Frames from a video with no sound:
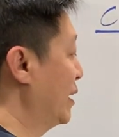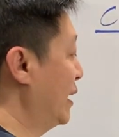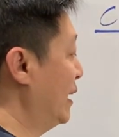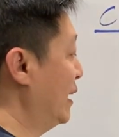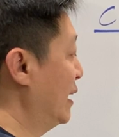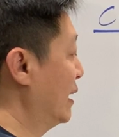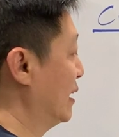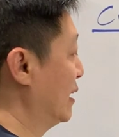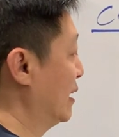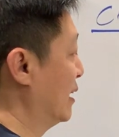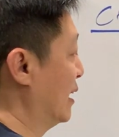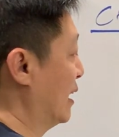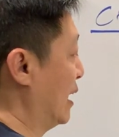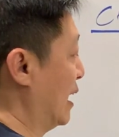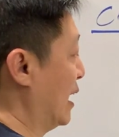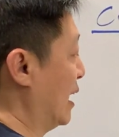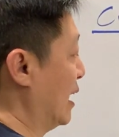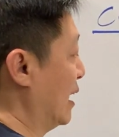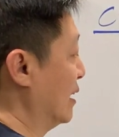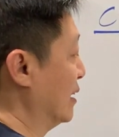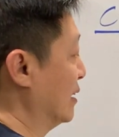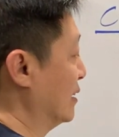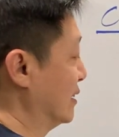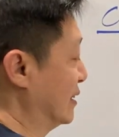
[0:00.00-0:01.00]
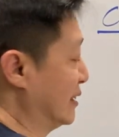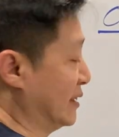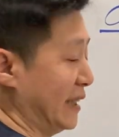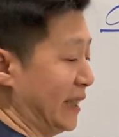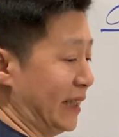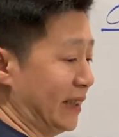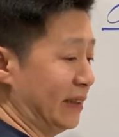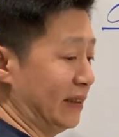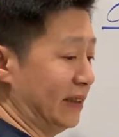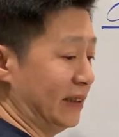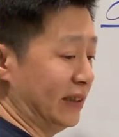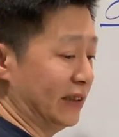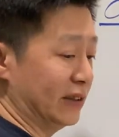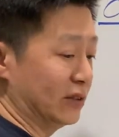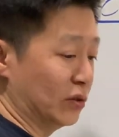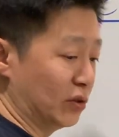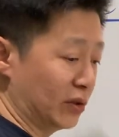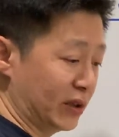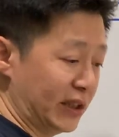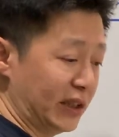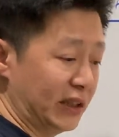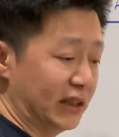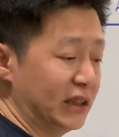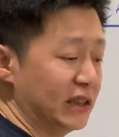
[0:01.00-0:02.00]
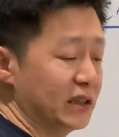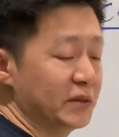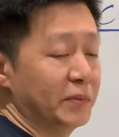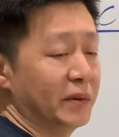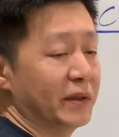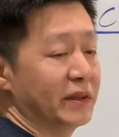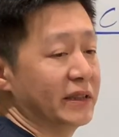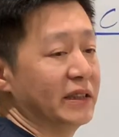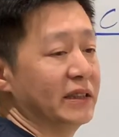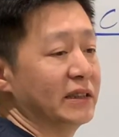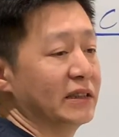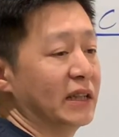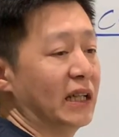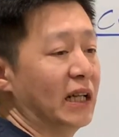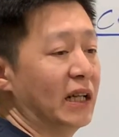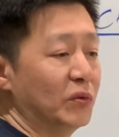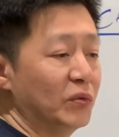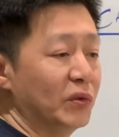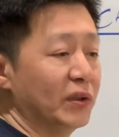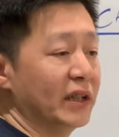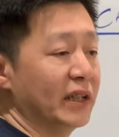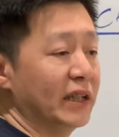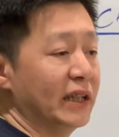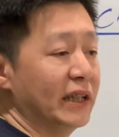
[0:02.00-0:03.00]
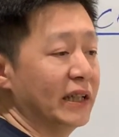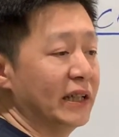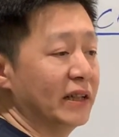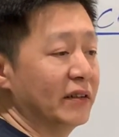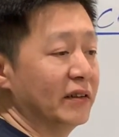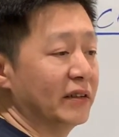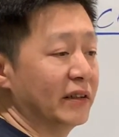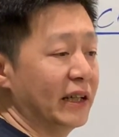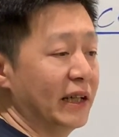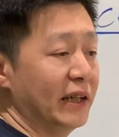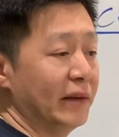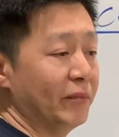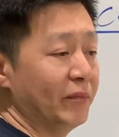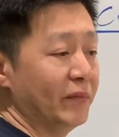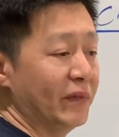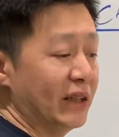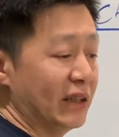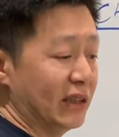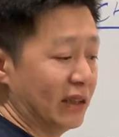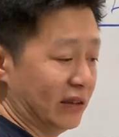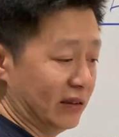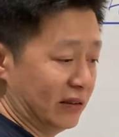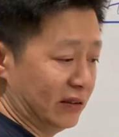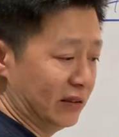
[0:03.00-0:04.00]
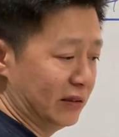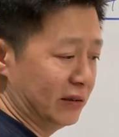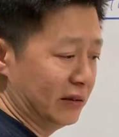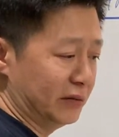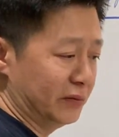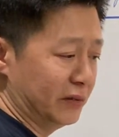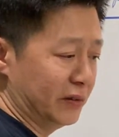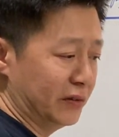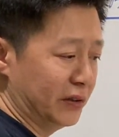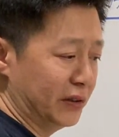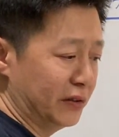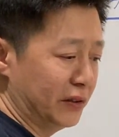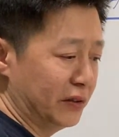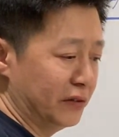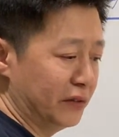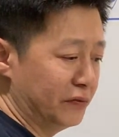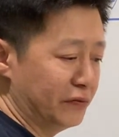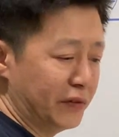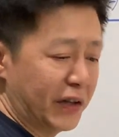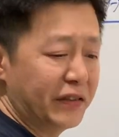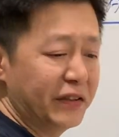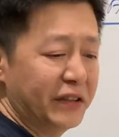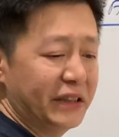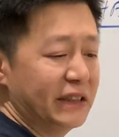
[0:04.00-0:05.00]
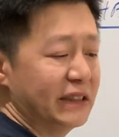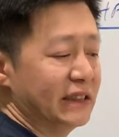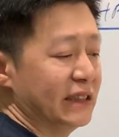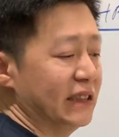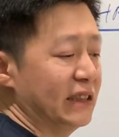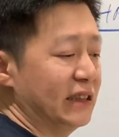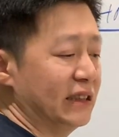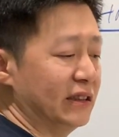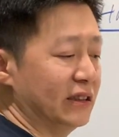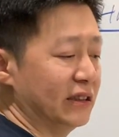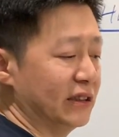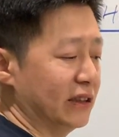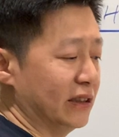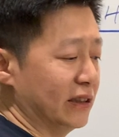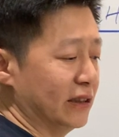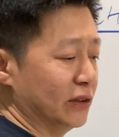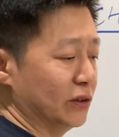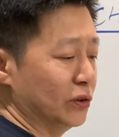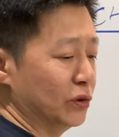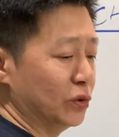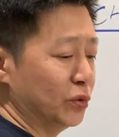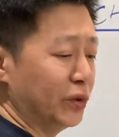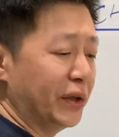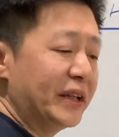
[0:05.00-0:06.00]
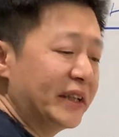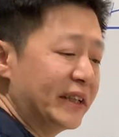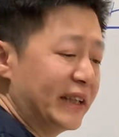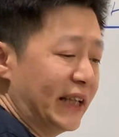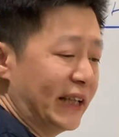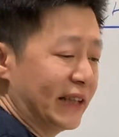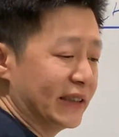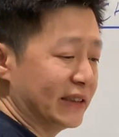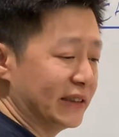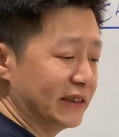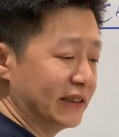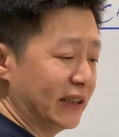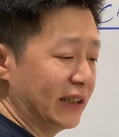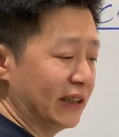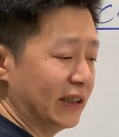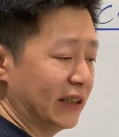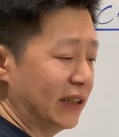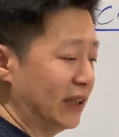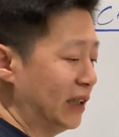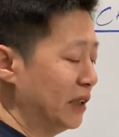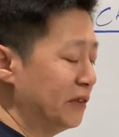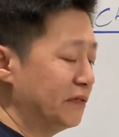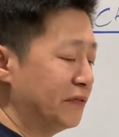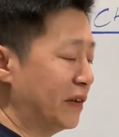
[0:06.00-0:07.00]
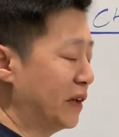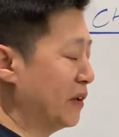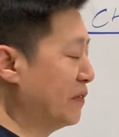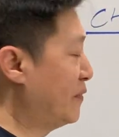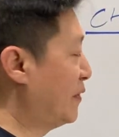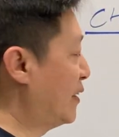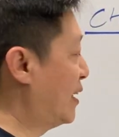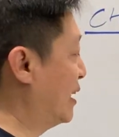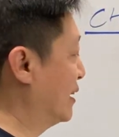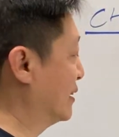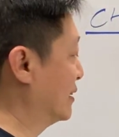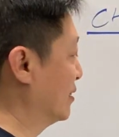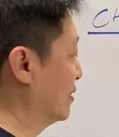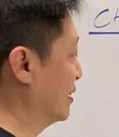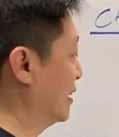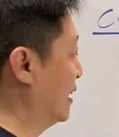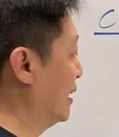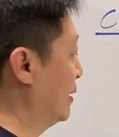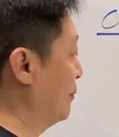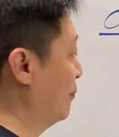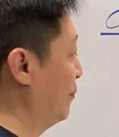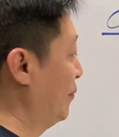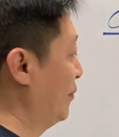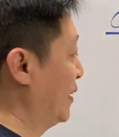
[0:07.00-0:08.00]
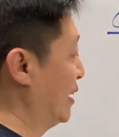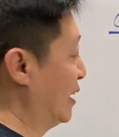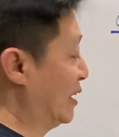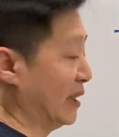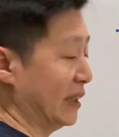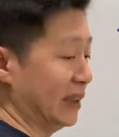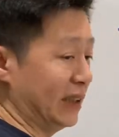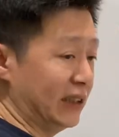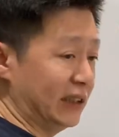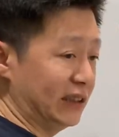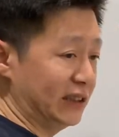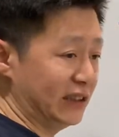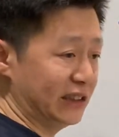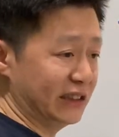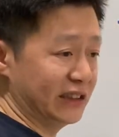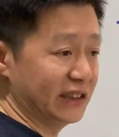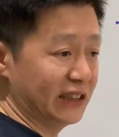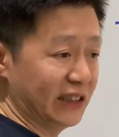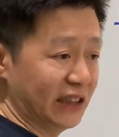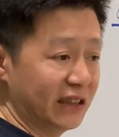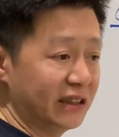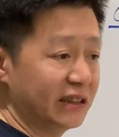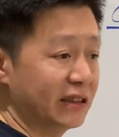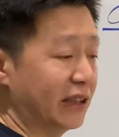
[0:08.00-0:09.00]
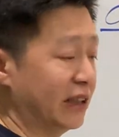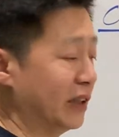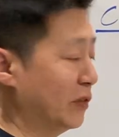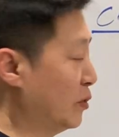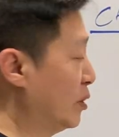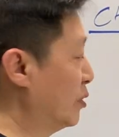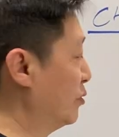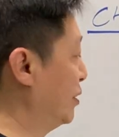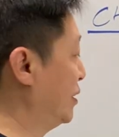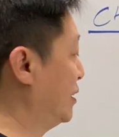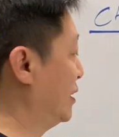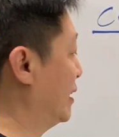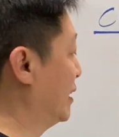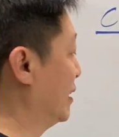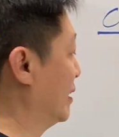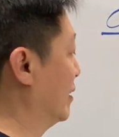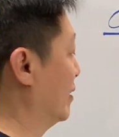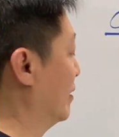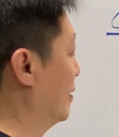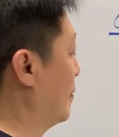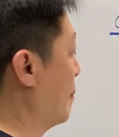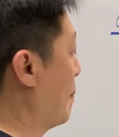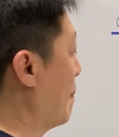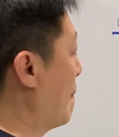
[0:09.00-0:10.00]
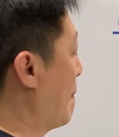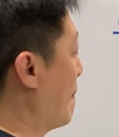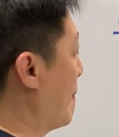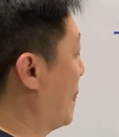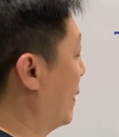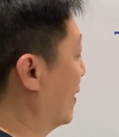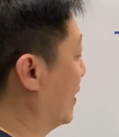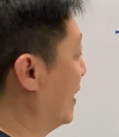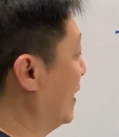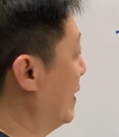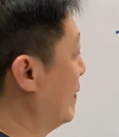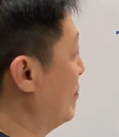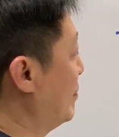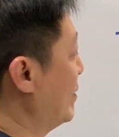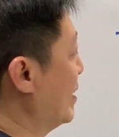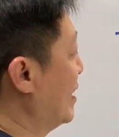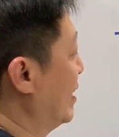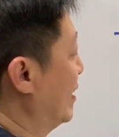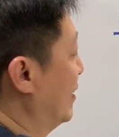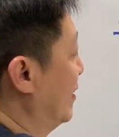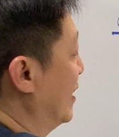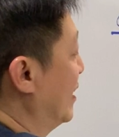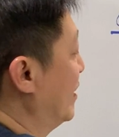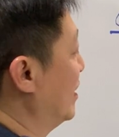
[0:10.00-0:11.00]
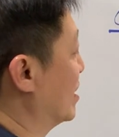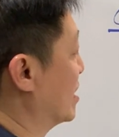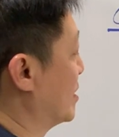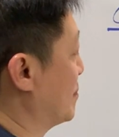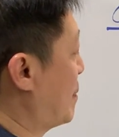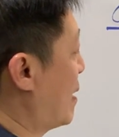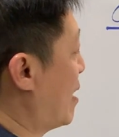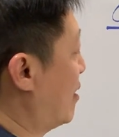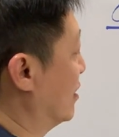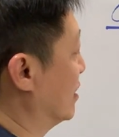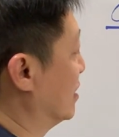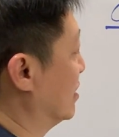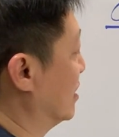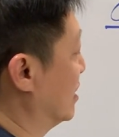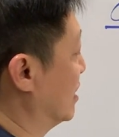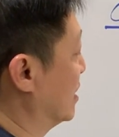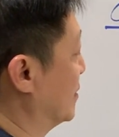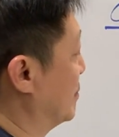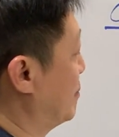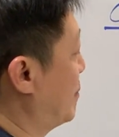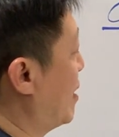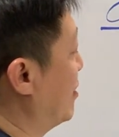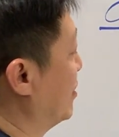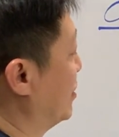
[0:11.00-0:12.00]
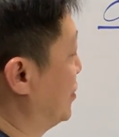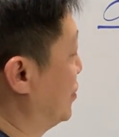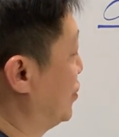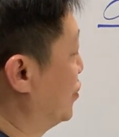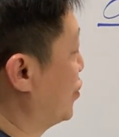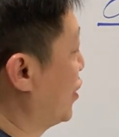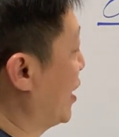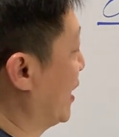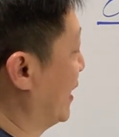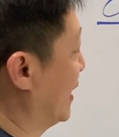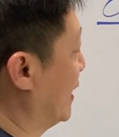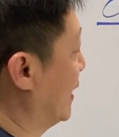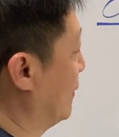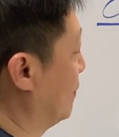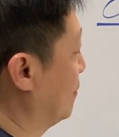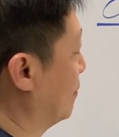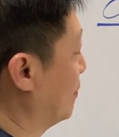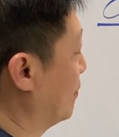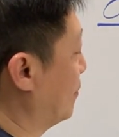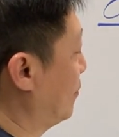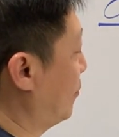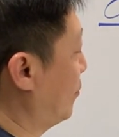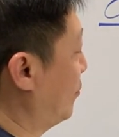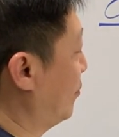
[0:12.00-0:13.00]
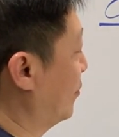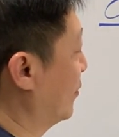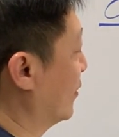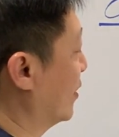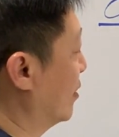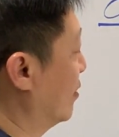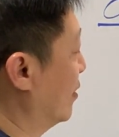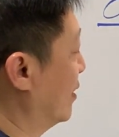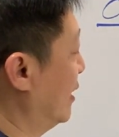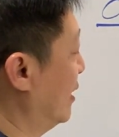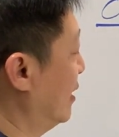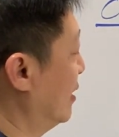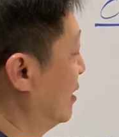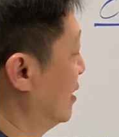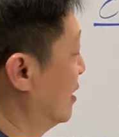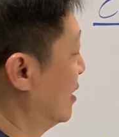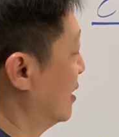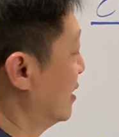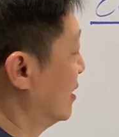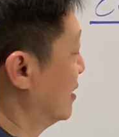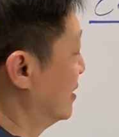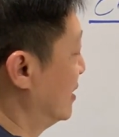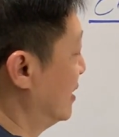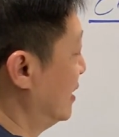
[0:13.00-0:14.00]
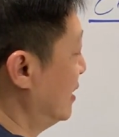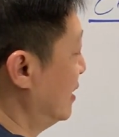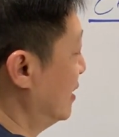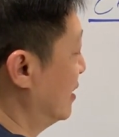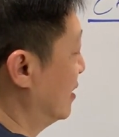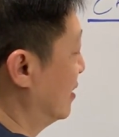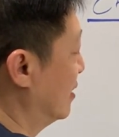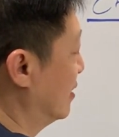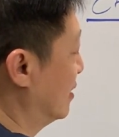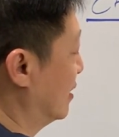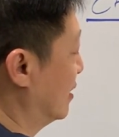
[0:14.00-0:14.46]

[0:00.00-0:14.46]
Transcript: Okay, snake is okay. This person is hardworking. Okay, very easy in doing things. You say, learn very fast. Okay, this is indirect reading. Okay. Then the spouse is dragon. Okay, see,